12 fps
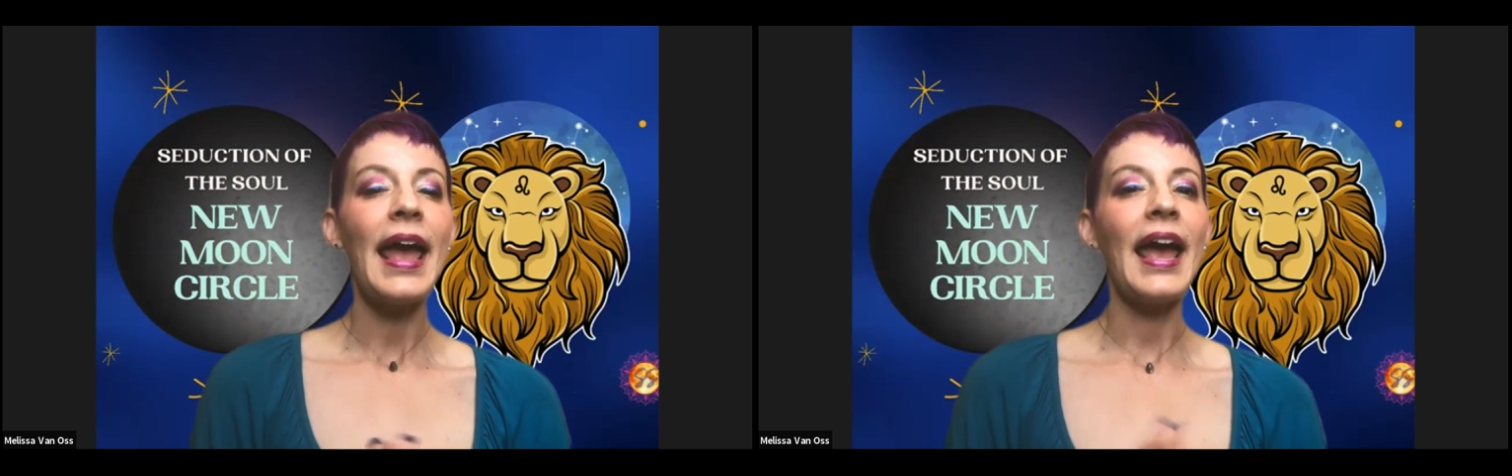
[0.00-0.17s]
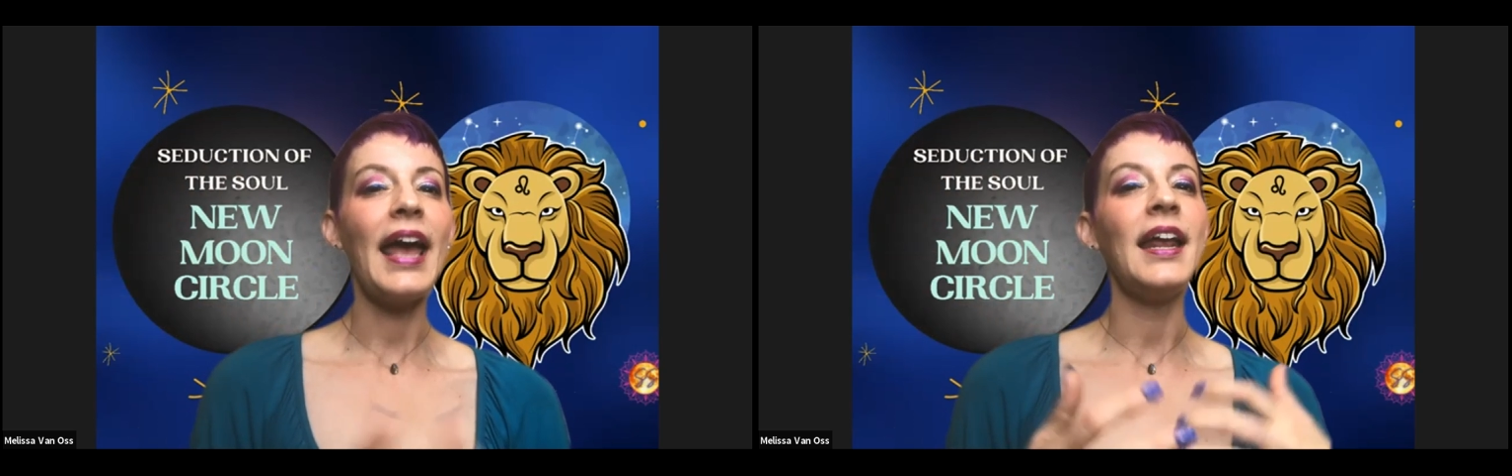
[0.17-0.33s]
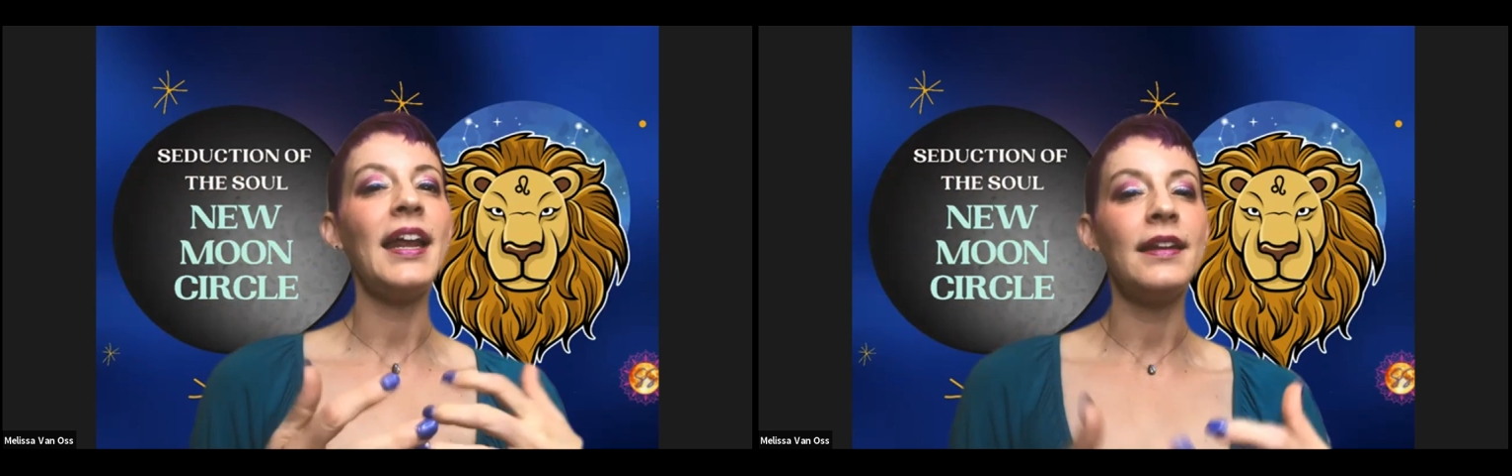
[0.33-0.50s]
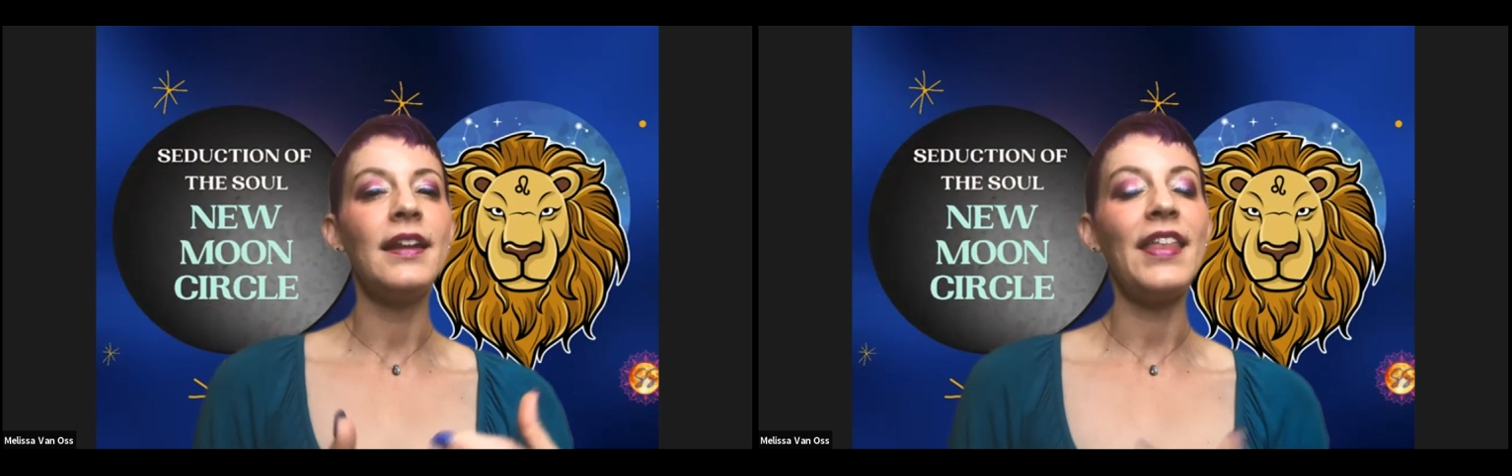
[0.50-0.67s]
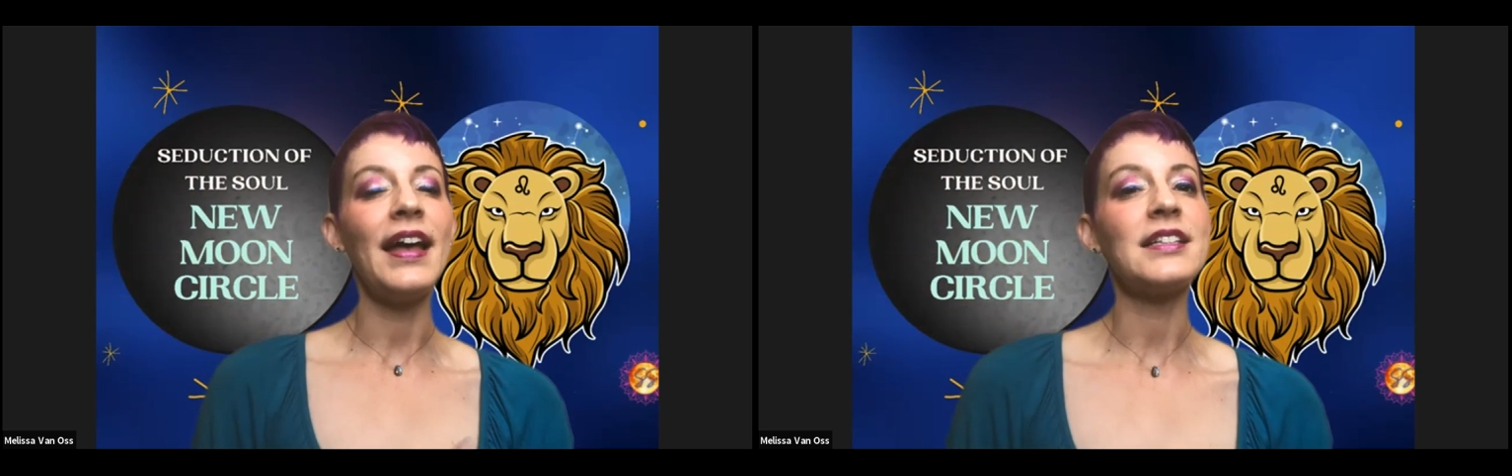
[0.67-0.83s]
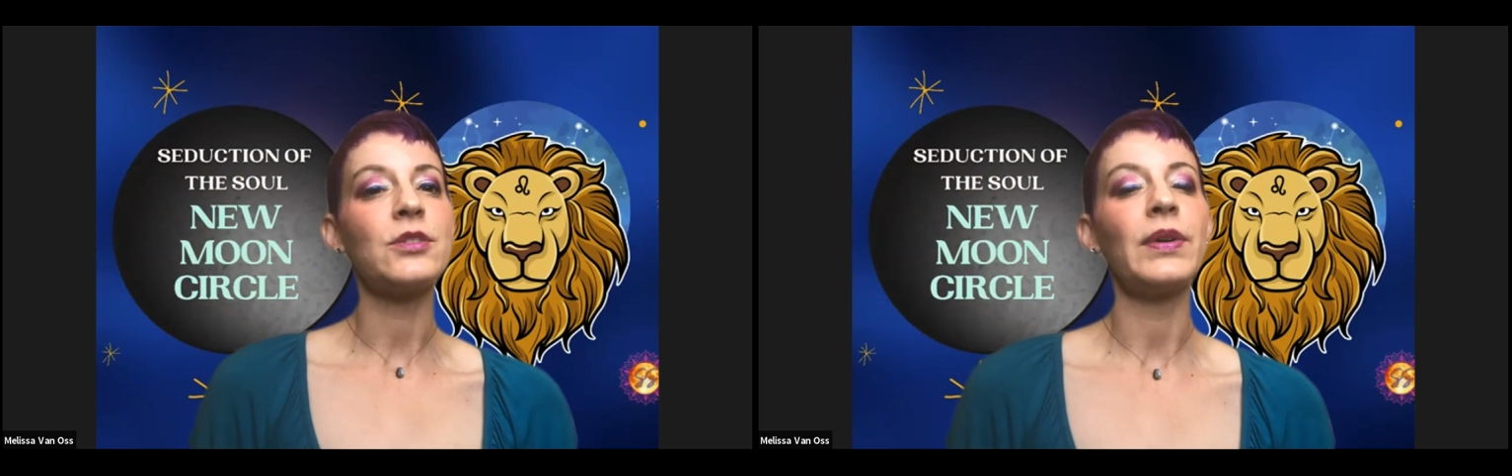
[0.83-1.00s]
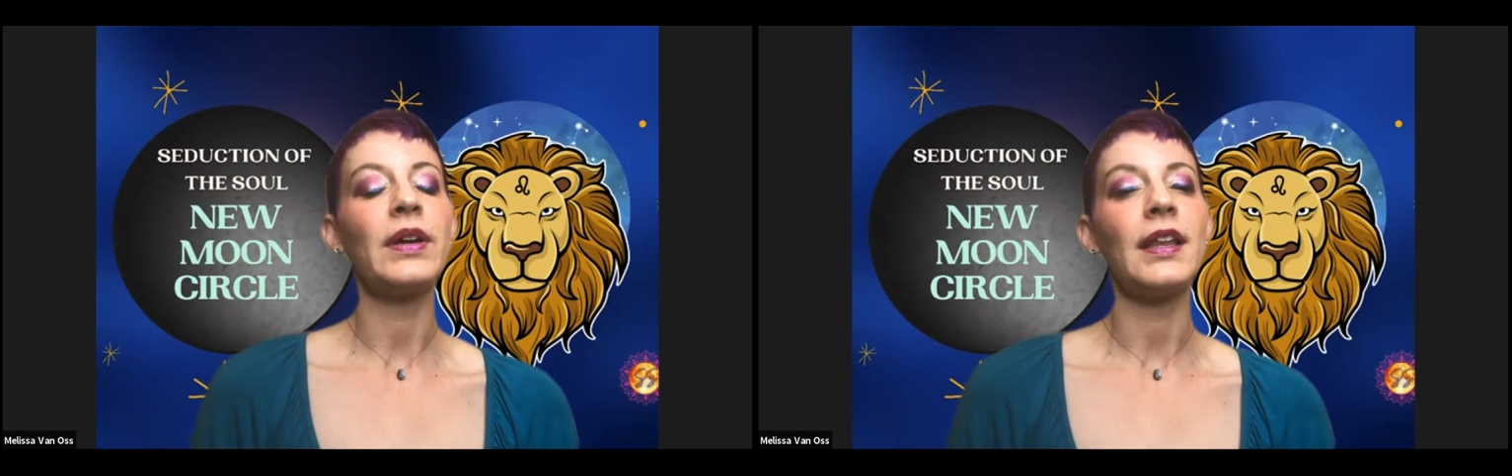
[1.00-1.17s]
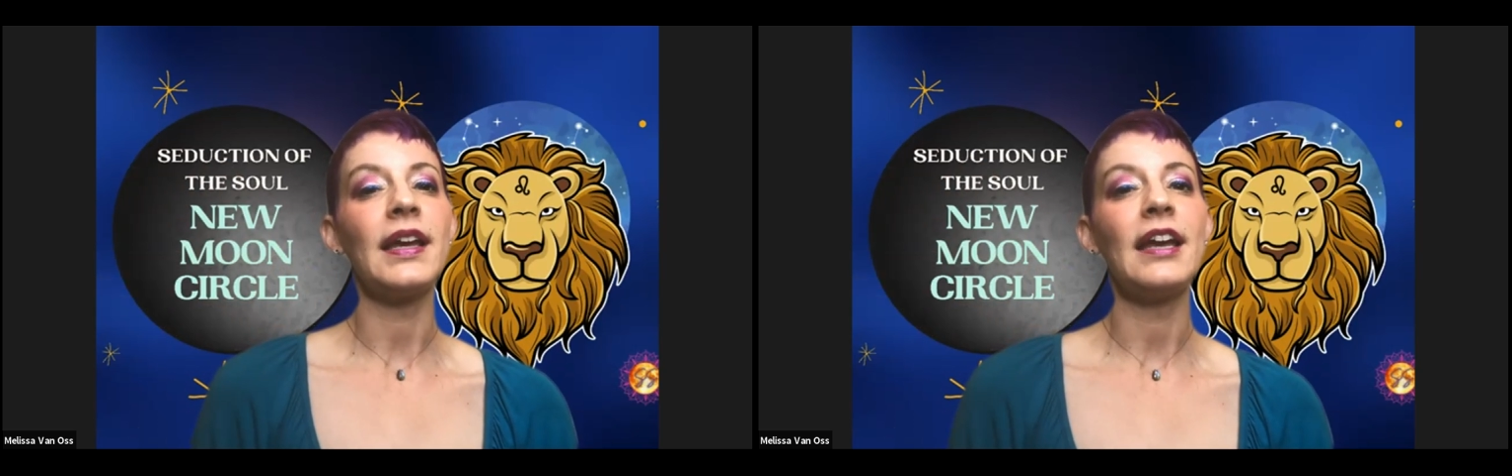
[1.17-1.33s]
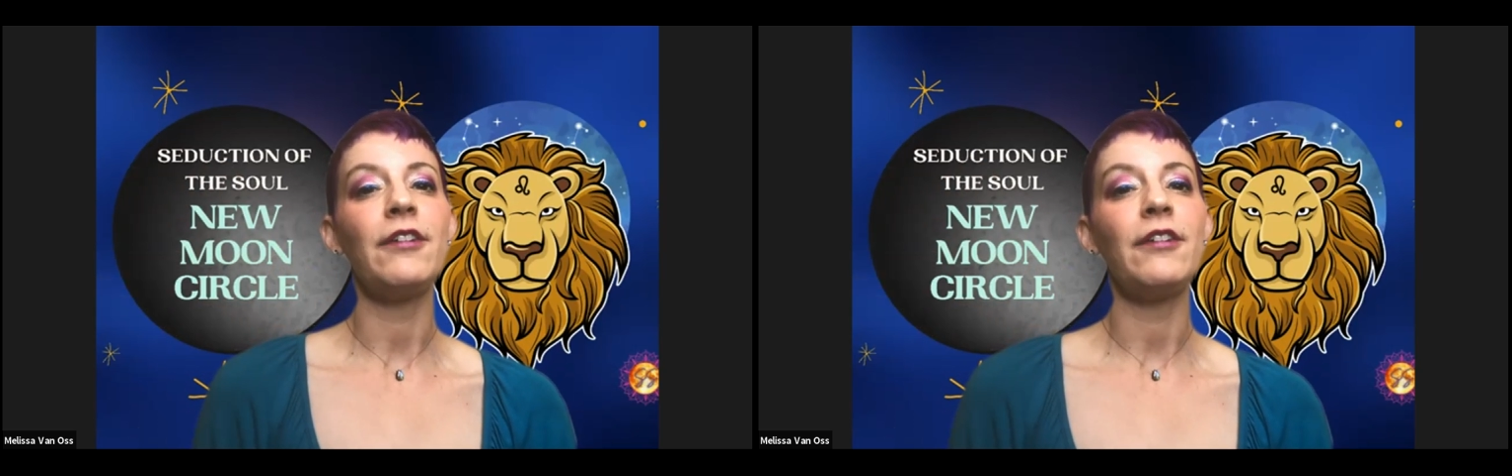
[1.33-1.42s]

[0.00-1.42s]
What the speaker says: And that's really,